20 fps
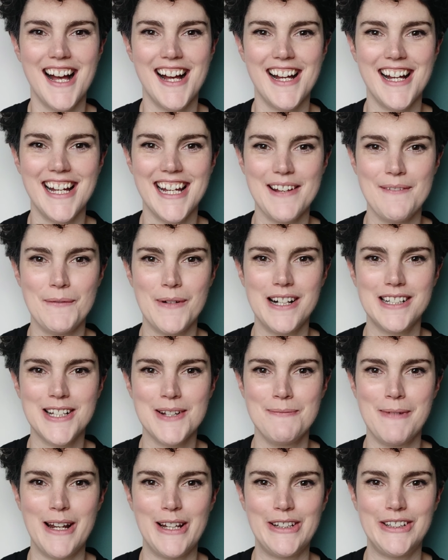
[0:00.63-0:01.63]
Hi,
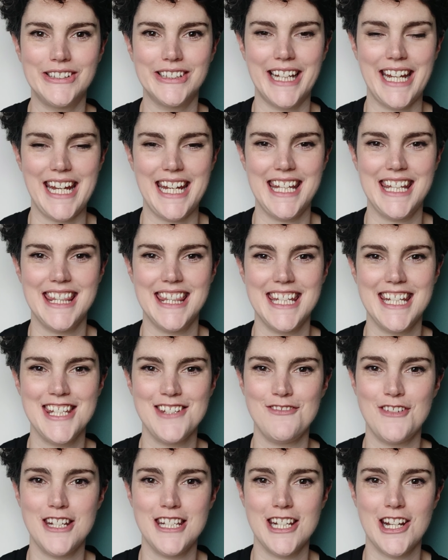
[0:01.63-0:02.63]
welcome along. In
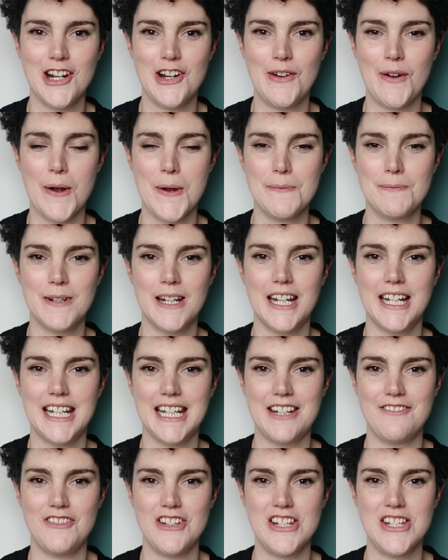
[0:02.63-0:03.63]
this video, I'm going to
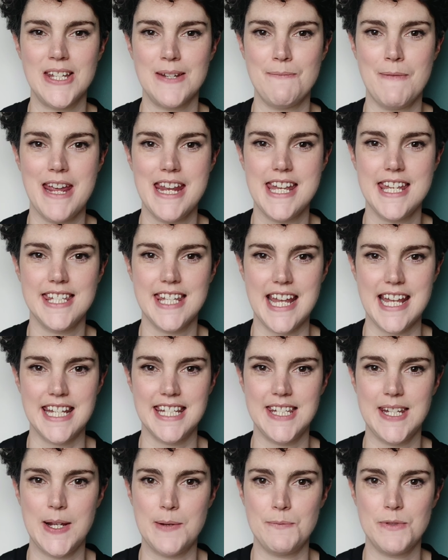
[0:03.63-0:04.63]
give you some hints
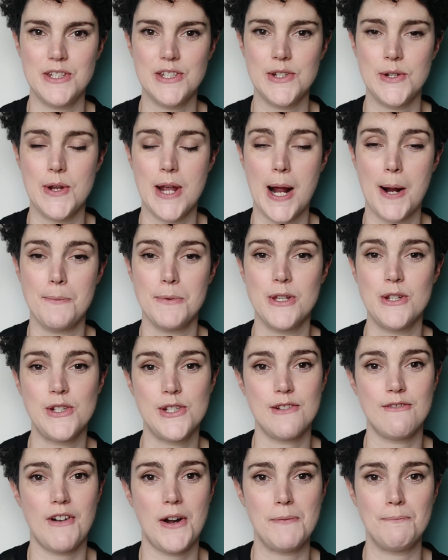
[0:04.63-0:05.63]
and tips to help you
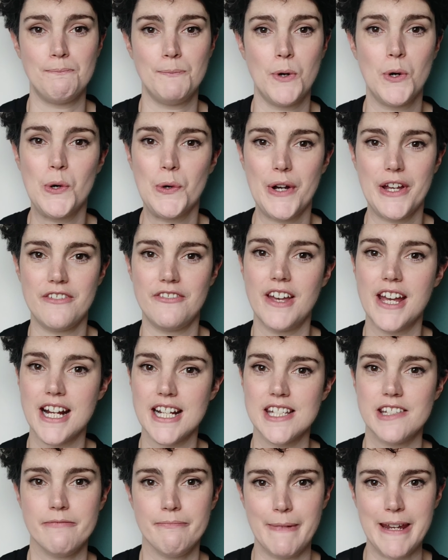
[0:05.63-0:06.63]
to run more
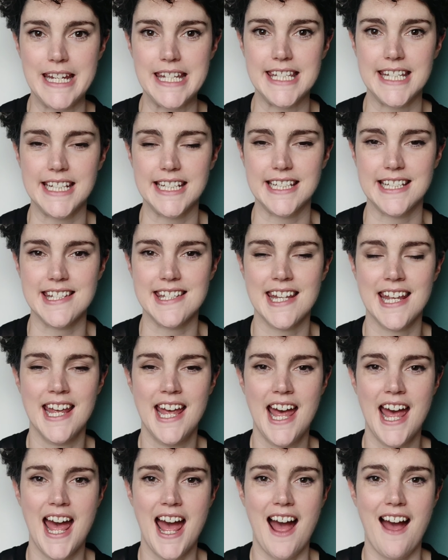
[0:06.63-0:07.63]
effective meetings.
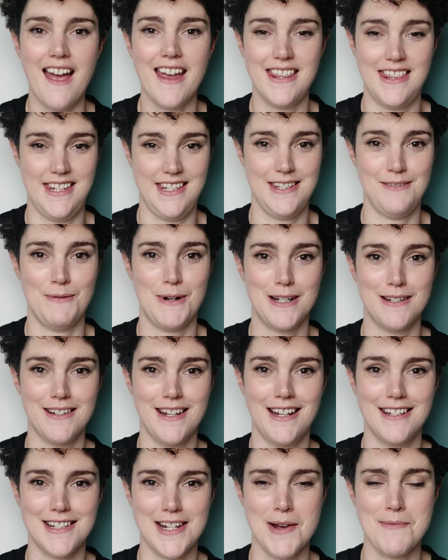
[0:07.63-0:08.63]
This one
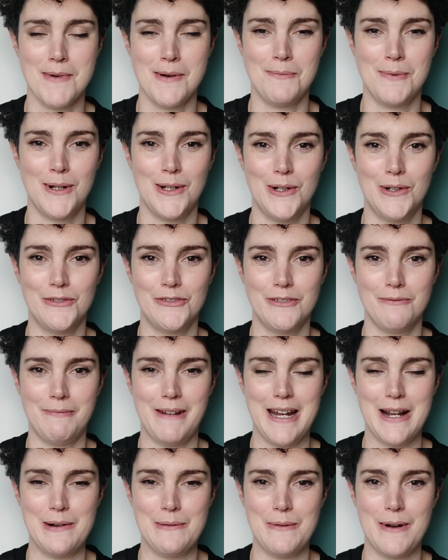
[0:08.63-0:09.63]
has come up a lot for
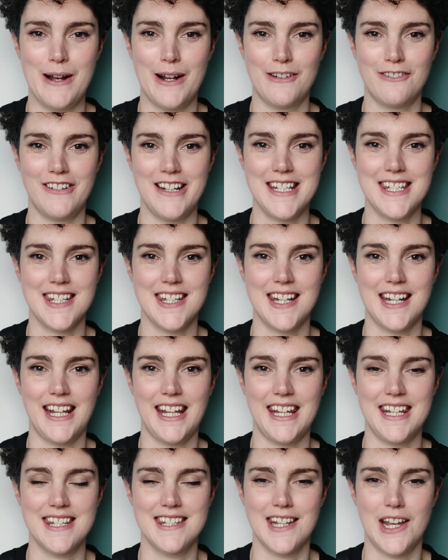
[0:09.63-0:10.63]
me at work
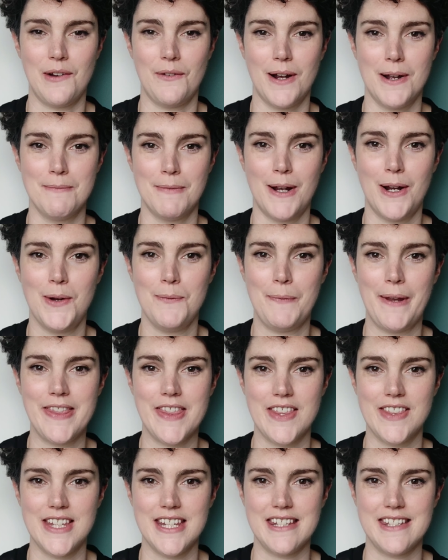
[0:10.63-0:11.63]
recently, so I'm hoping
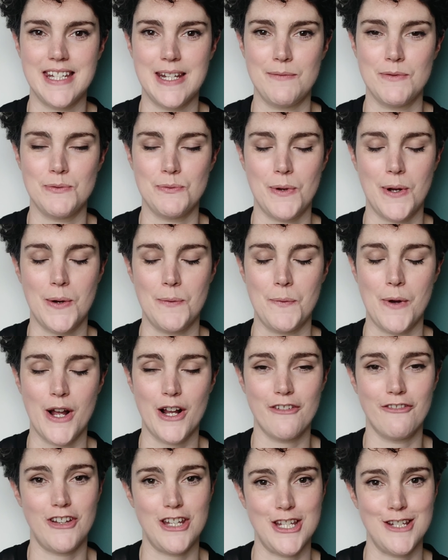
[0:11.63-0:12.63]
that these tips will
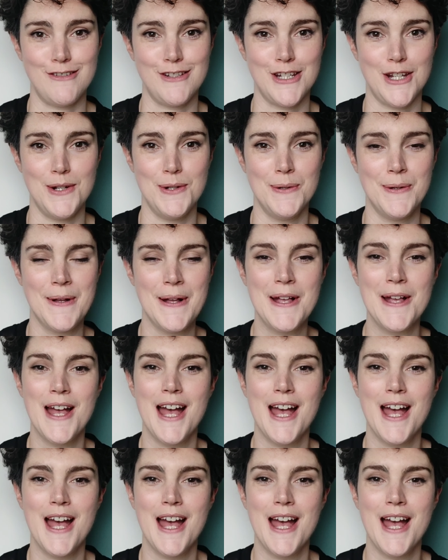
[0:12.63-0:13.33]
work for you too.